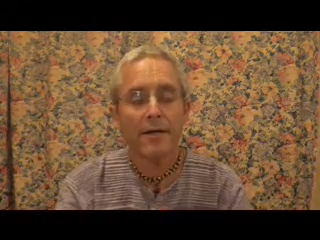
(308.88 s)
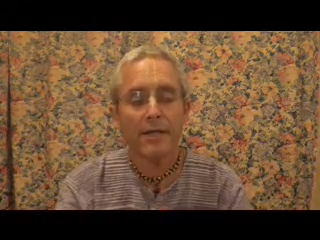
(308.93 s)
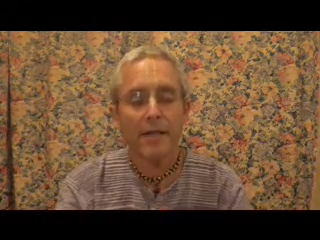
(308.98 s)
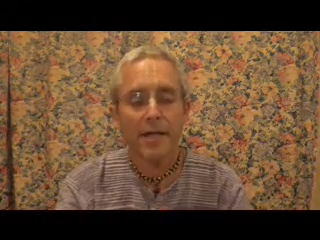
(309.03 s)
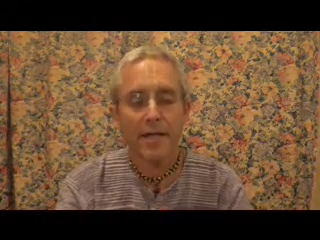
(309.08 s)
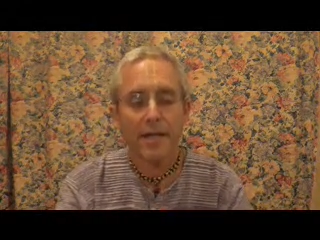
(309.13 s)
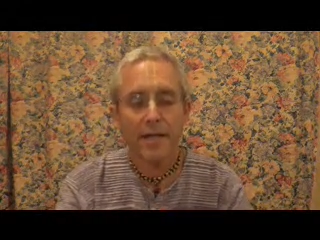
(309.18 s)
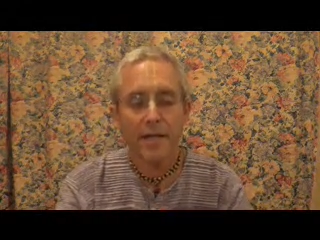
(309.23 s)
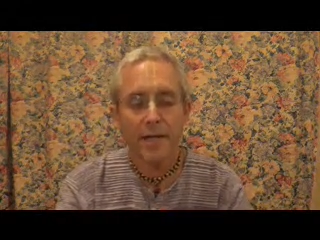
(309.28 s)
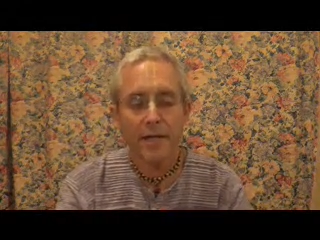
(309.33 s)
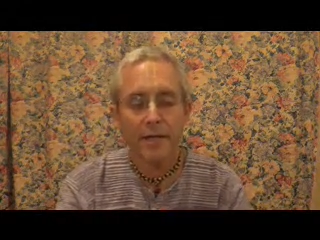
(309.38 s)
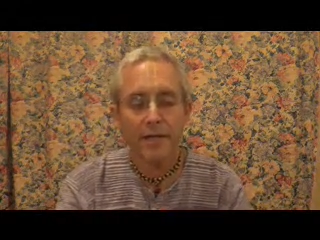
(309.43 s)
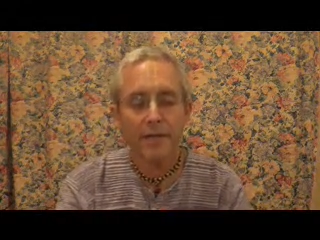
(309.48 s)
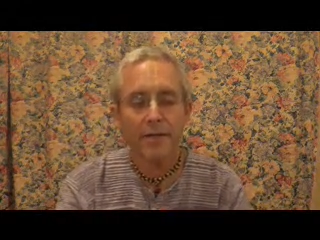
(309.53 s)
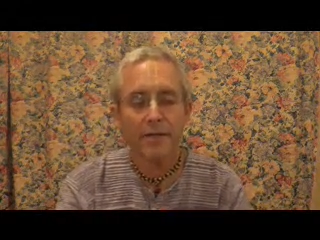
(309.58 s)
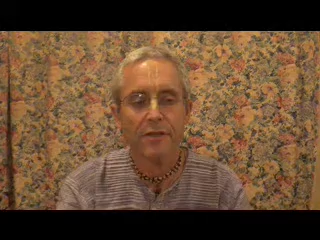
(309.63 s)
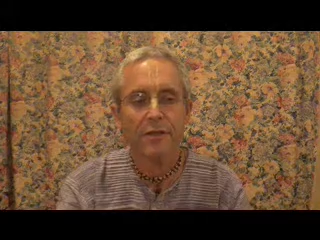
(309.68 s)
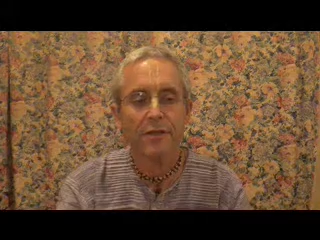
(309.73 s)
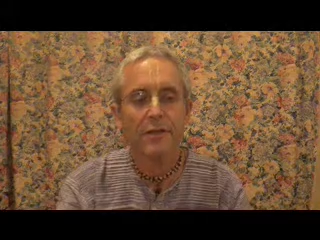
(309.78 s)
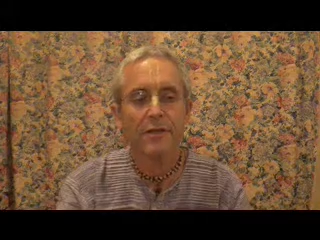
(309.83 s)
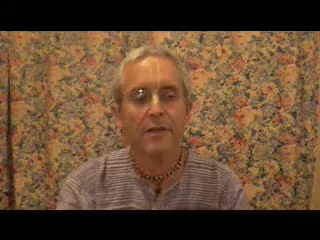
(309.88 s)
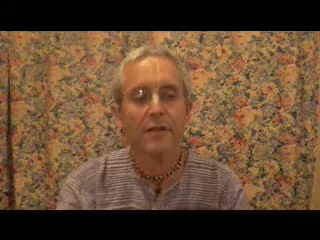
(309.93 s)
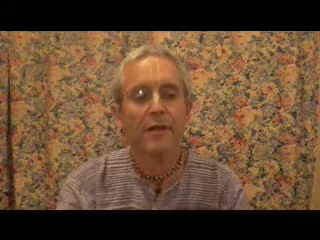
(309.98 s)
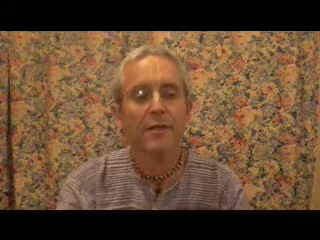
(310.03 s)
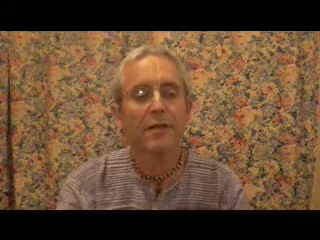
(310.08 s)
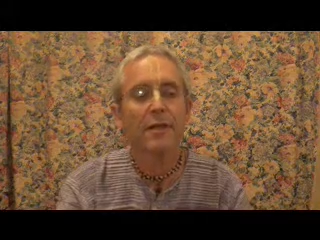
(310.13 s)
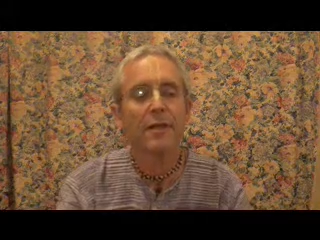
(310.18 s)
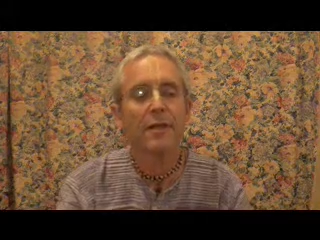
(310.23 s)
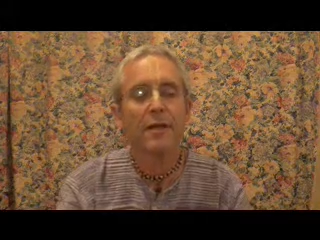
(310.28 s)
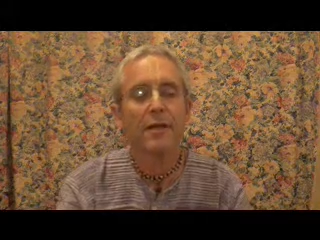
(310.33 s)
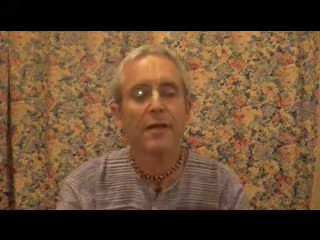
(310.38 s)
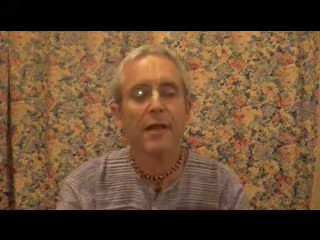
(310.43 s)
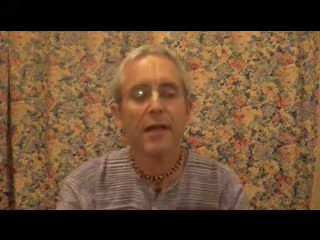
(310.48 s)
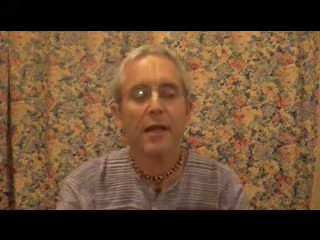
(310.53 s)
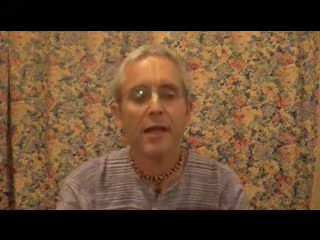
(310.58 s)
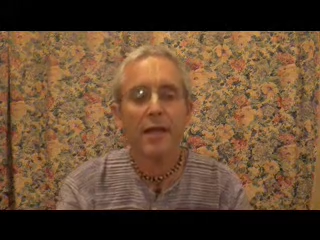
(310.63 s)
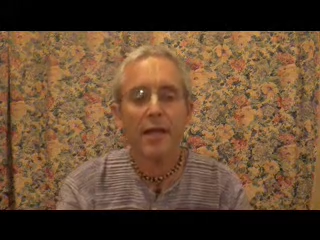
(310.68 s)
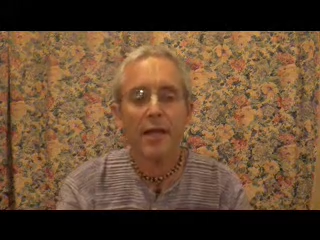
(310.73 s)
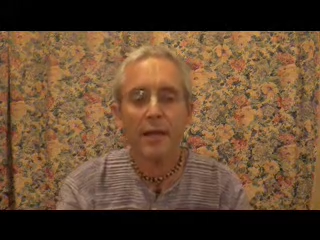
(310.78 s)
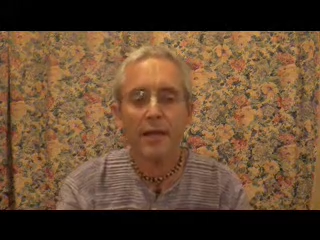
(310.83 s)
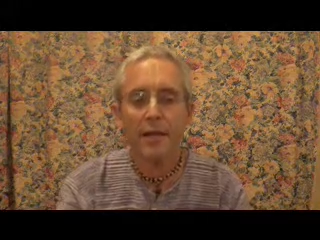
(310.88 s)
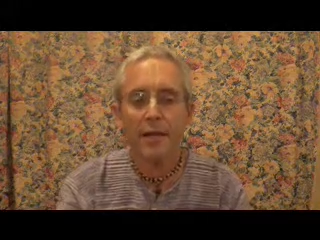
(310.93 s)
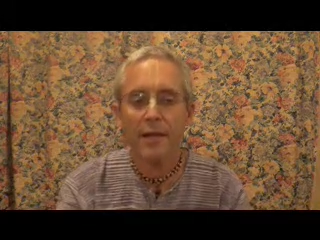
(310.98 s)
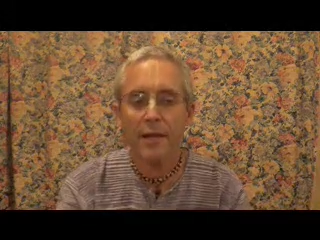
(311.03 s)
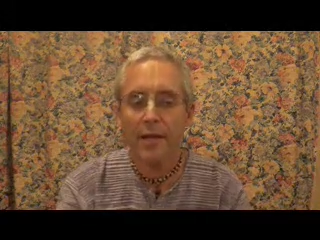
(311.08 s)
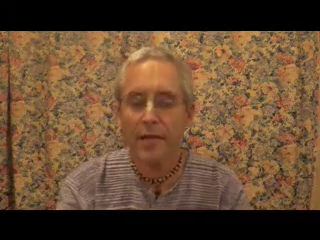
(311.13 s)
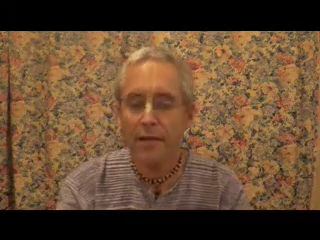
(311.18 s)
dedication and